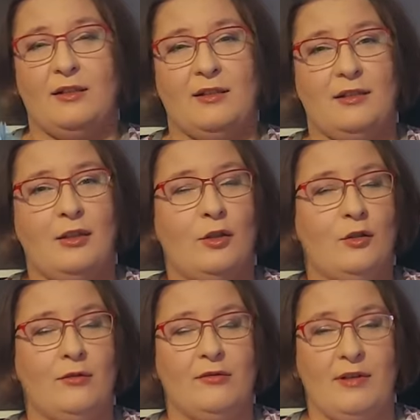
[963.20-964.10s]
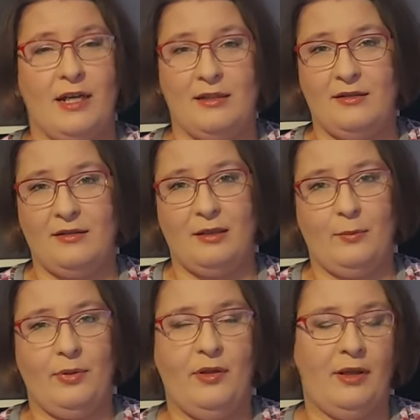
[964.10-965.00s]
just cut it
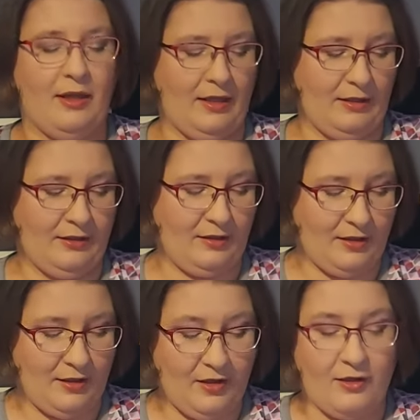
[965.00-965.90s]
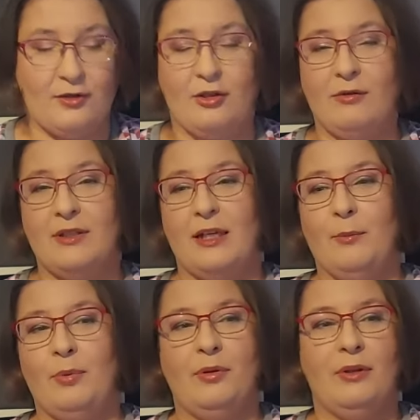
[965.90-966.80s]
up and sew it
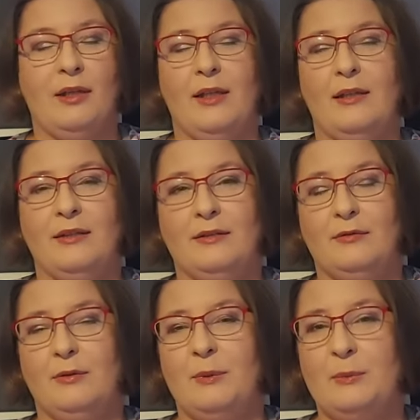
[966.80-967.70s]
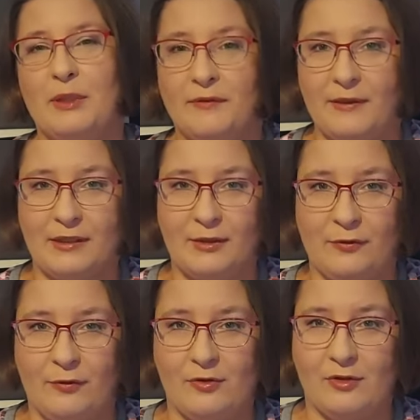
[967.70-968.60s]
up, and it will be perfect
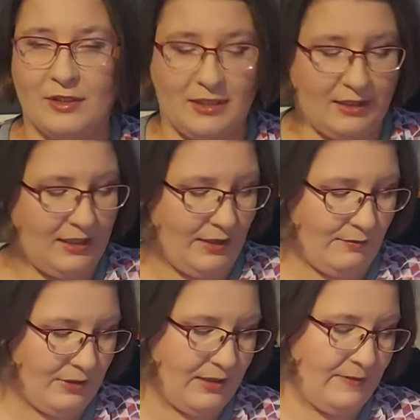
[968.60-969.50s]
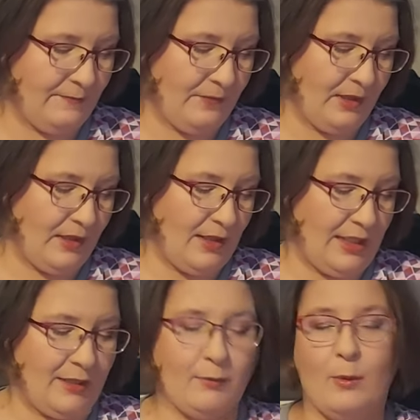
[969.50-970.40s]
for the tea towels.
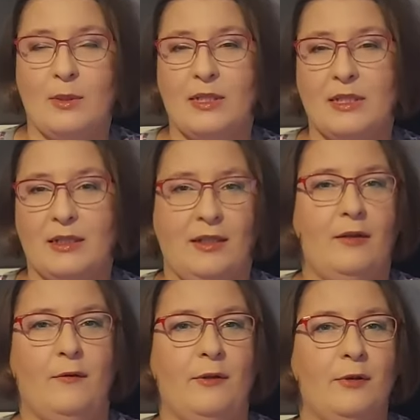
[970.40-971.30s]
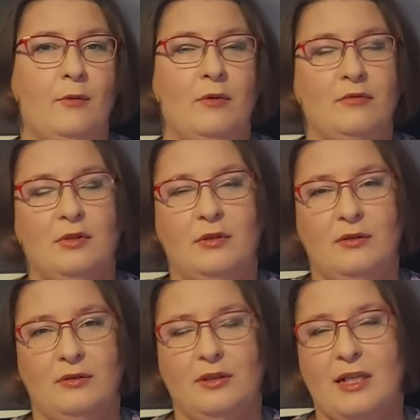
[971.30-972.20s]
And we'll see if it won't
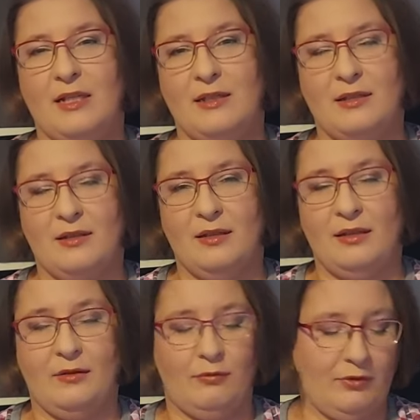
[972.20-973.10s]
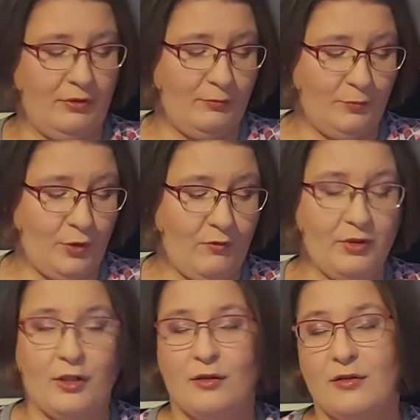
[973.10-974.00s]
hold last. It will
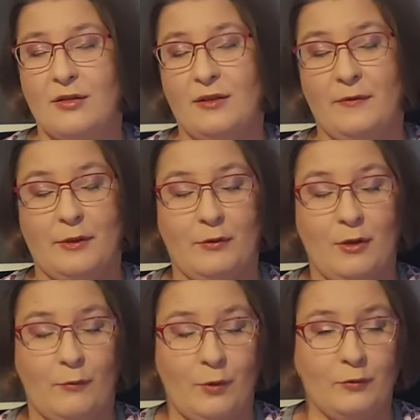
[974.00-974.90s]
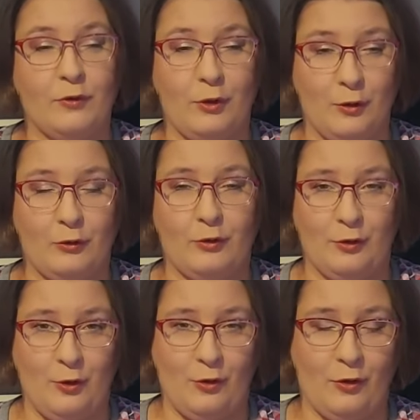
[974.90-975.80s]
only cost, if it won't hold
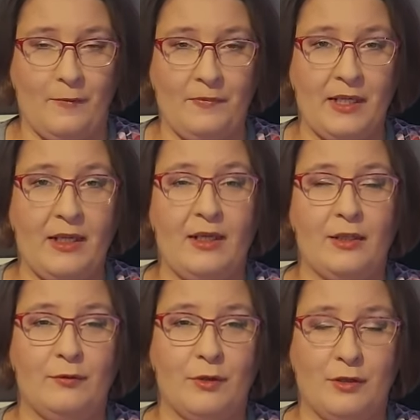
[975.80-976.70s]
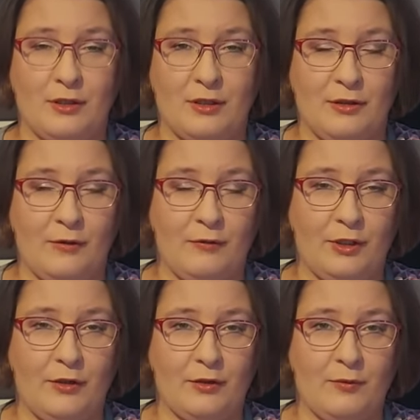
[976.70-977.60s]
long, it will only
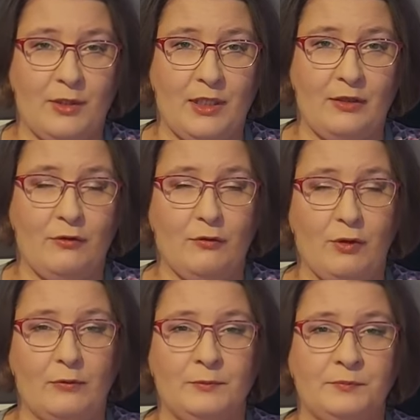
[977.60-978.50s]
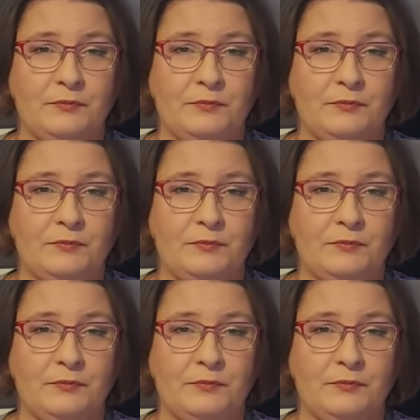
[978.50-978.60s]
cost me 9 euro.